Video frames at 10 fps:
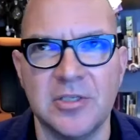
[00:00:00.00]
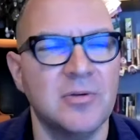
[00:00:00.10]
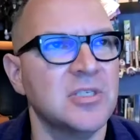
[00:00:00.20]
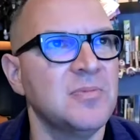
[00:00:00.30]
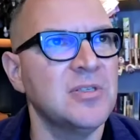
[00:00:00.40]
this
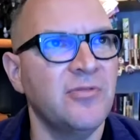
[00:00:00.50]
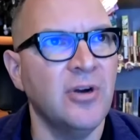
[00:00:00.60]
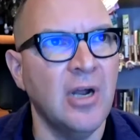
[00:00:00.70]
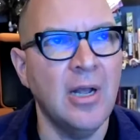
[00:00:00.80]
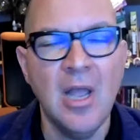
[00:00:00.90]
Christmas
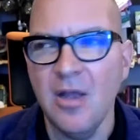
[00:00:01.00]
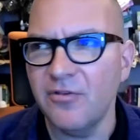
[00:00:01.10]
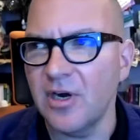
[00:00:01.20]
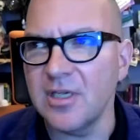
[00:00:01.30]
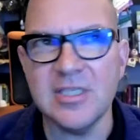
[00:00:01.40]
for a
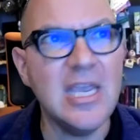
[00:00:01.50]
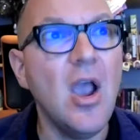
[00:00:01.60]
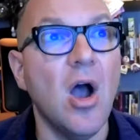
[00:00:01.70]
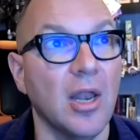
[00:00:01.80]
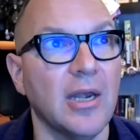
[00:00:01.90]
for a ski
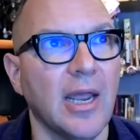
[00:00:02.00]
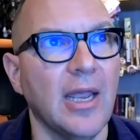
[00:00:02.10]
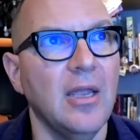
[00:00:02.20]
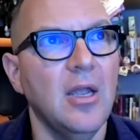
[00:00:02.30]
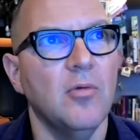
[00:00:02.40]

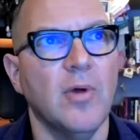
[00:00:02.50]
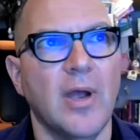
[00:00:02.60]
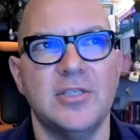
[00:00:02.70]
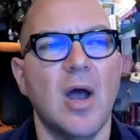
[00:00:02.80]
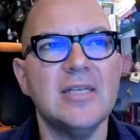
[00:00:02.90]
holiday,
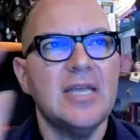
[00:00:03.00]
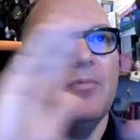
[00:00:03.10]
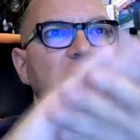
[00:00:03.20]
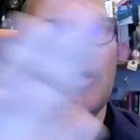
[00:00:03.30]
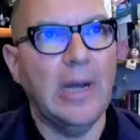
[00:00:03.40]
right? So I
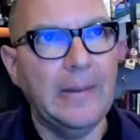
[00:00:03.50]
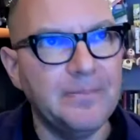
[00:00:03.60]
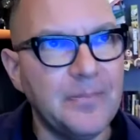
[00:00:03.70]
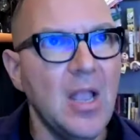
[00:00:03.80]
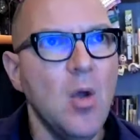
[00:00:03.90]
say we do it.
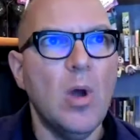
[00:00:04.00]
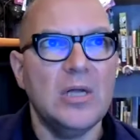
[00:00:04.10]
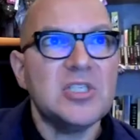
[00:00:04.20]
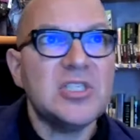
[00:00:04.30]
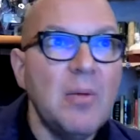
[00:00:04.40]

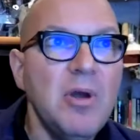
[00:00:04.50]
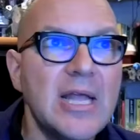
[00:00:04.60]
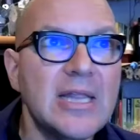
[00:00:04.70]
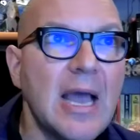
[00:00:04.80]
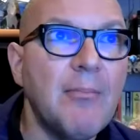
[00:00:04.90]
Well, someone
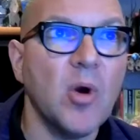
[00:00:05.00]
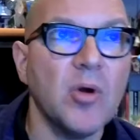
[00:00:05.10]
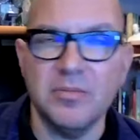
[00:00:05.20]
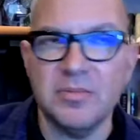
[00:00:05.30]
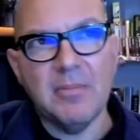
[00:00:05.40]
at that
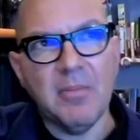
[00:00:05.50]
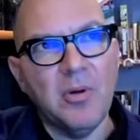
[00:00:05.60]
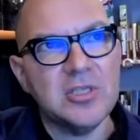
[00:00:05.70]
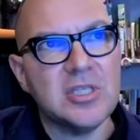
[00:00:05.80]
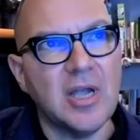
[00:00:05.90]
boardroom table
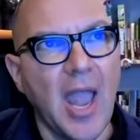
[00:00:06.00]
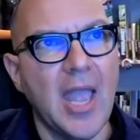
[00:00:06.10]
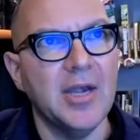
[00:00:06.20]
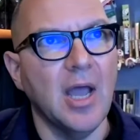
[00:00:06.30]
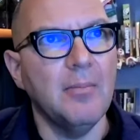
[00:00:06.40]
puts their
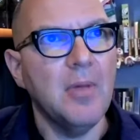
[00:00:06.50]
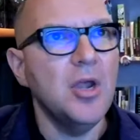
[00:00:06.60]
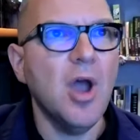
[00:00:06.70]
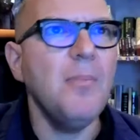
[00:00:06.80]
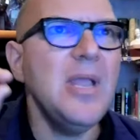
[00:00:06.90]
hand up,
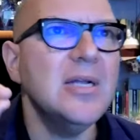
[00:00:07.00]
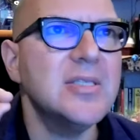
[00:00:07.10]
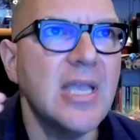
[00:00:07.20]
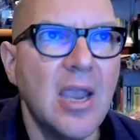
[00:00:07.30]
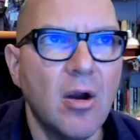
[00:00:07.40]
not because
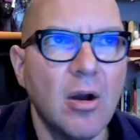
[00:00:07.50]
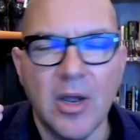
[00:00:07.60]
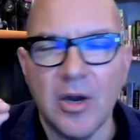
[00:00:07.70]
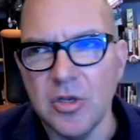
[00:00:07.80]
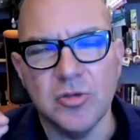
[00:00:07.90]
they care
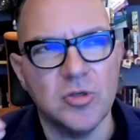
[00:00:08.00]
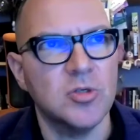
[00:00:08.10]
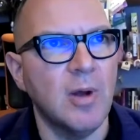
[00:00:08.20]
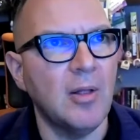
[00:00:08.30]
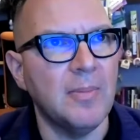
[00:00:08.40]
about a
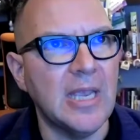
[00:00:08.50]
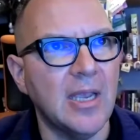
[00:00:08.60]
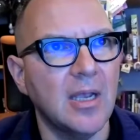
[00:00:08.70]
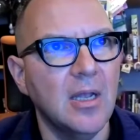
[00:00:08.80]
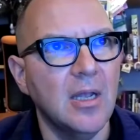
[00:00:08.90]
user's well
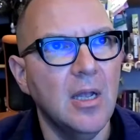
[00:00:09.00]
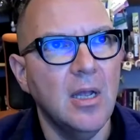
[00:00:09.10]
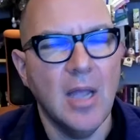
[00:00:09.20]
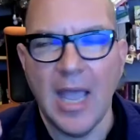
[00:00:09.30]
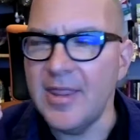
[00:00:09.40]
being.
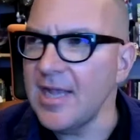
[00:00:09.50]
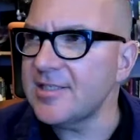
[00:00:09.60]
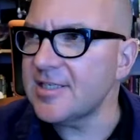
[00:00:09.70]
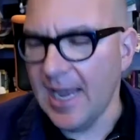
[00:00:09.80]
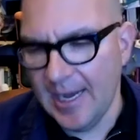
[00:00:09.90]
And they
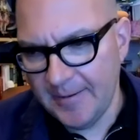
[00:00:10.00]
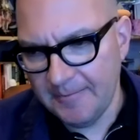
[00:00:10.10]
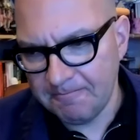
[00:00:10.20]
say,